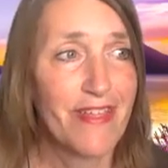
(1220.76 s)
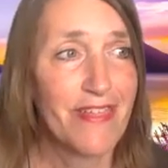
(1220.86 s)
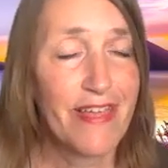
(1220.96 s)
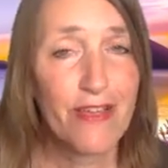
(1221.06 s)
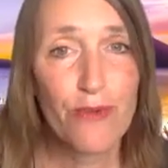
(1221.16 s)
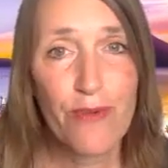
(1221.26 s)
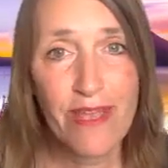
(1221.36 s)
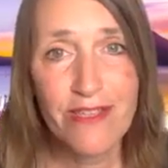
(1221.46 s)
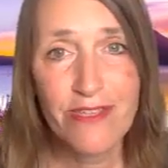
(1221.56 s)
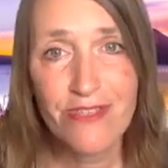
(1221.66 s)
That
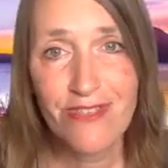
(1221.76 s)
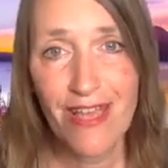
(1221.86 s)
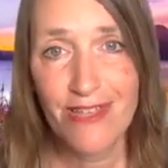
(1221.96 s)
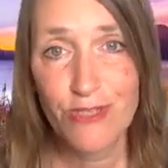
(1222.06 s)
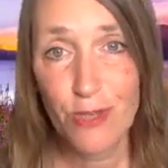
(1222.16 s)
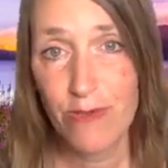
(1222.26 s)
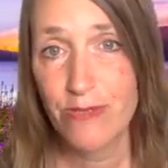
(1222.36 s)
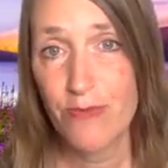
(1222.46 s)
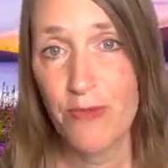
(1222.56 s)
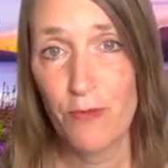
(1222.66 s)
grace has
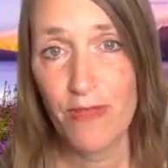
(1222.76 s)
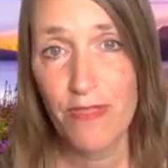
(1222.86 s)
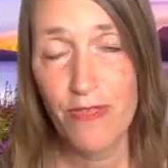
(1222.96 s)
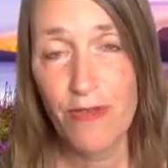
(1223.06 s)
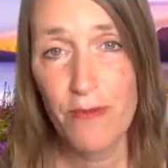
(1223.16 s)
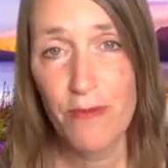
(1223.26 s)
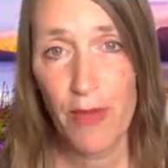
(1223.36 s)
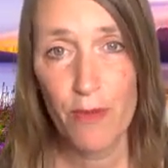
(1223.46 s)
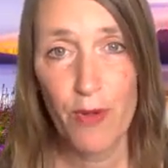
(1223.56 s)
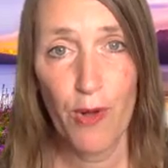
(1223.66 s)
always been with you
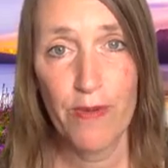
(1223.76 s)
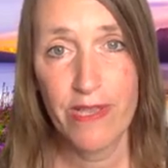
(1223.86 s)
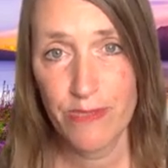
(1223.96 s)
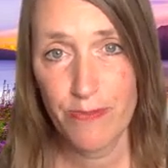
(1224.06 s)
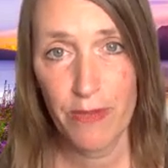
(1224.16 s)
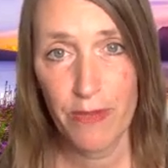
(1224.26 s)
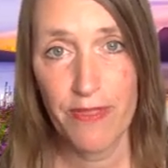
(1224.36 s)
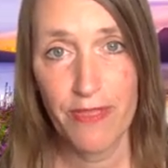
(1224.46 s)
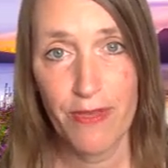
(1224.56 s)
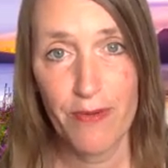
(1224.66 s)
and will always be
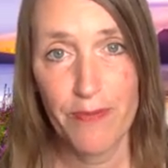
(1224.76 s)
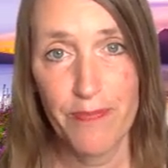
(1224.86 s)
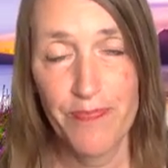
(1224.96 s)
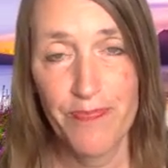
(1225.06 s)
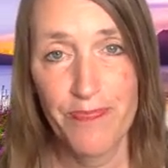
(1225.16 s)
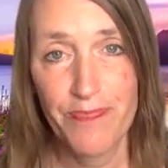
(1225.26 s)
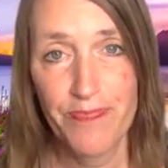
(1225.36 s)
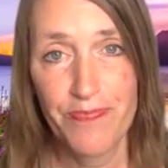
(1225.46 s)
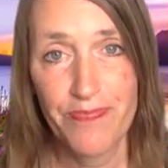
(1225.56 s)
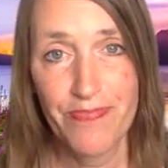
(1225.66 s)
with you.
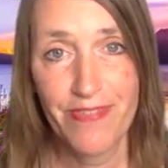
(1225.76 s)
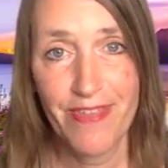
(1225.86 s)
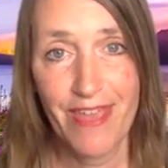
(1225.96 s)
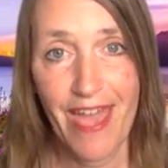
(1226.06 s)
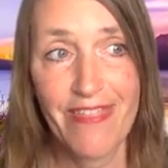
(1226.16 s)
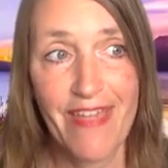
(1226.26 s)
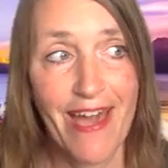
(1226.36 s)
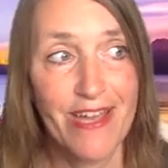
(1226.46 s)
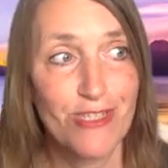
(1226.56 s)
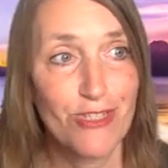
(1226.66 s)
And
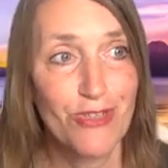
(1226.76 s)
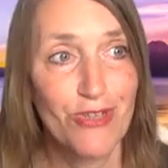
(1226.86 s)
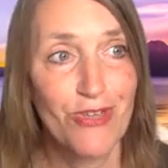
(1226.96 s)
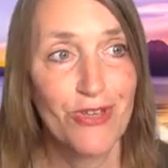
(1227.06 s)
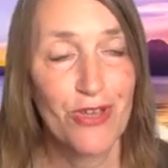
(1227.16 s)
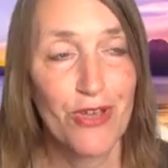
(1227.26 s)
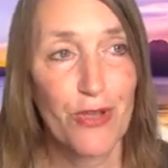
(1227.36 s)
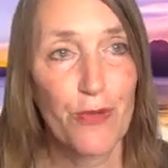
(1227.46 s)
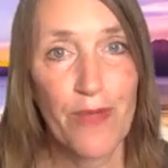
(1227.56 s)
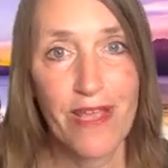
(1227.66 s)
that
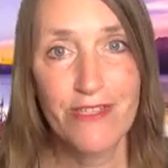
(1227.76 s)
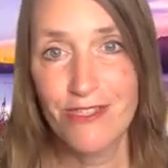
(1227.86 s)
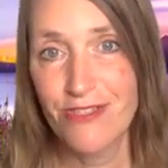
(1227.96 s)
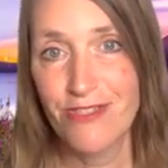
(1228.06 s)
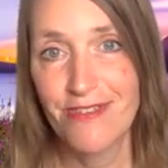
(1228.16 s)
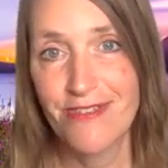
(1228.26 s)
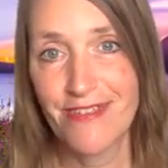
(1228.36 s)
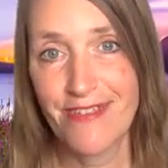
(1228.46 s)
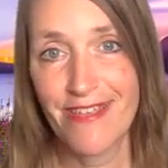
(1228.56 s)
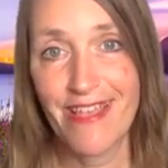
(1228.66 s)
grace
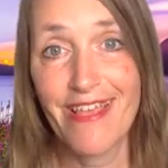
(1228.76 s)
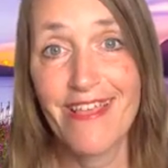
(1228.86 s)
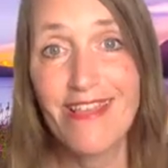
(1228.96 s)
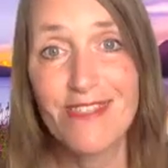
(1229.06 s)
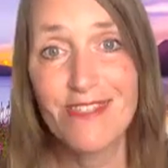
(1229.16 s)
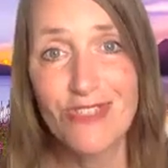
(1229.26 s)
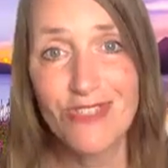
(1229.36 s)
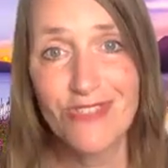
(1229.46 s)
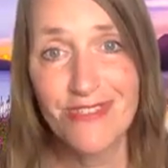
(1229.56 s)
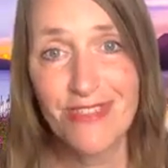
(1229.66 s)
is
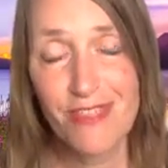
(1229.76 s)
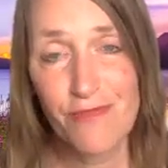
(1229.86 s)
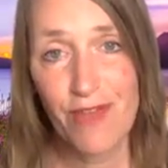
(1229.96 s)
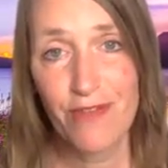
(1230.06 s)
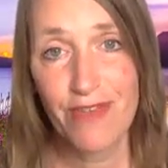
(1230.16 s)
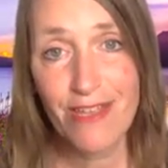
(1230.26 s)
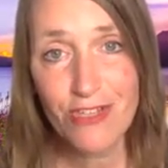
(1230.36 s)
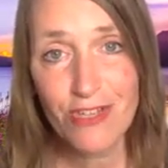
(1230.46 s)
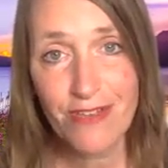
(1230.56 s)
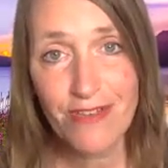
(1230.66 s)
the
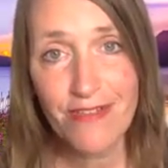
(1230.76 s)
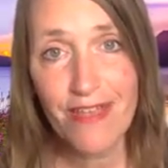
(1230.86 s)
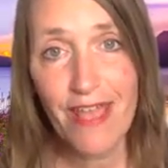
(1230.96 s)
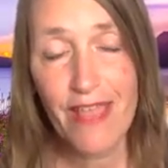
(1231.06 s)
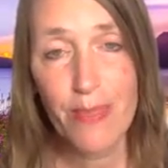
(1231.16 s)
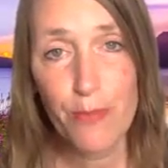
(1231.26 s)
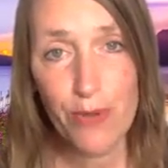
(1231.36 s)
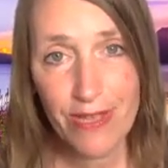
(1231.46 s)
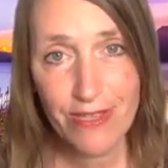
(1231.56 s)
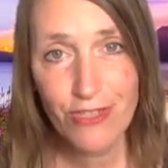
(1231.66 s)
foundation and the
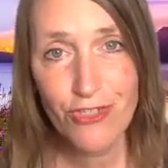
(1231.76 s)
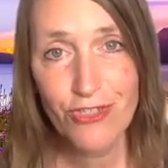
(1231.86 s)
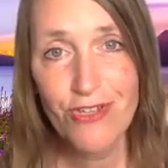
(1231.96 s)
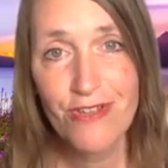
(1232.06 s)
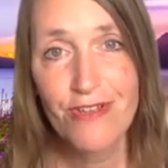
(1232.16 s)
bridge